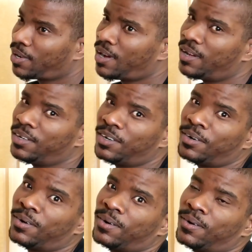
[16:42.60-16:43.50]
A
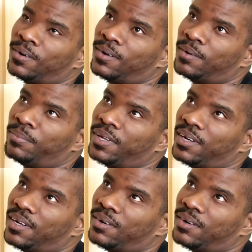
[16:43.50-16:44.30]
little bit,